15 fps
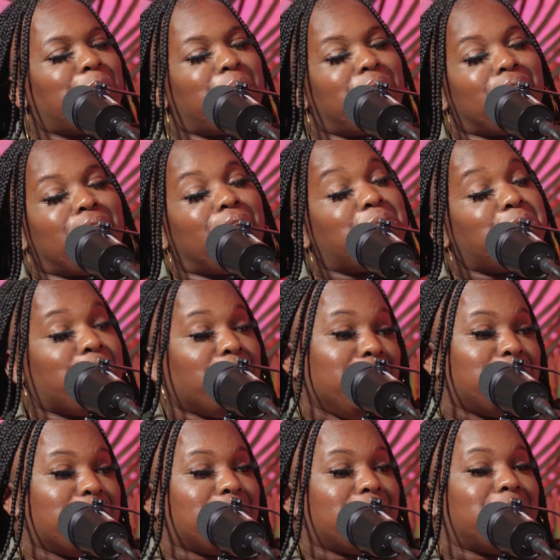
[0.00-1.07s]
don't want to give you
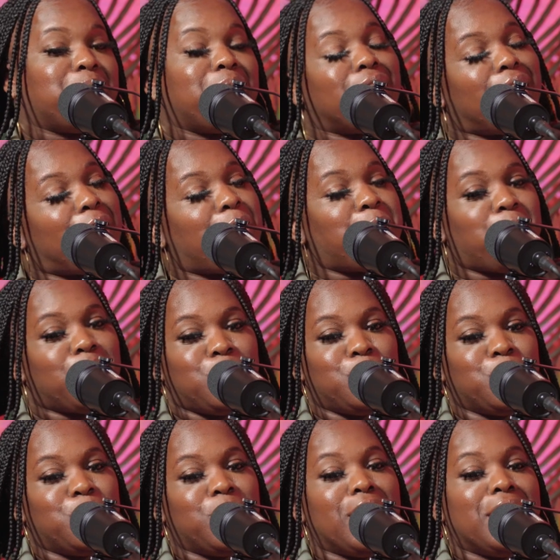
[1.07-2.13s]
resources because they don't want
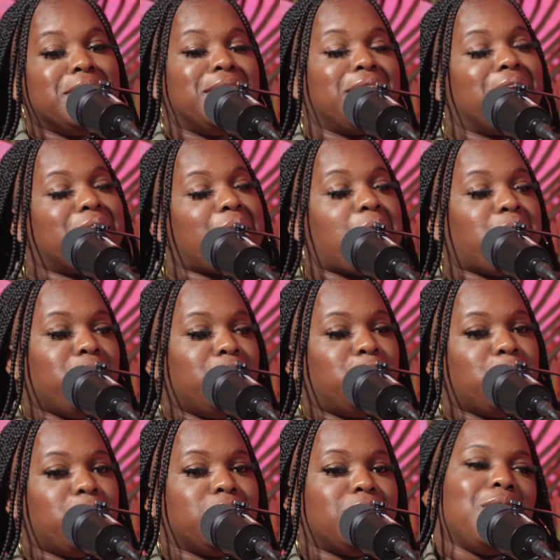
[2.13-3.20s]
you to get that
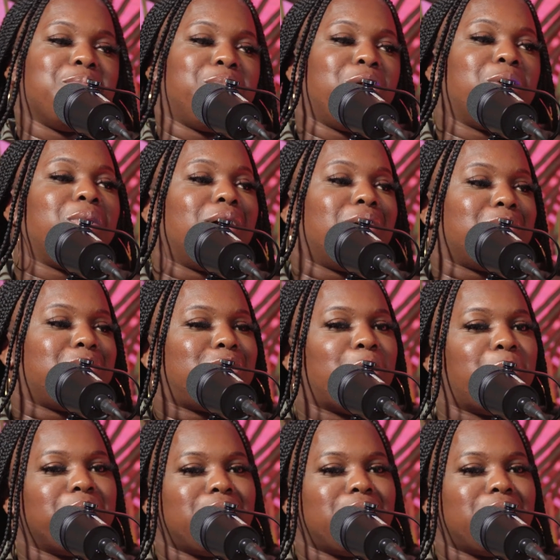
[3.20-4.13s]
resource and blow up. So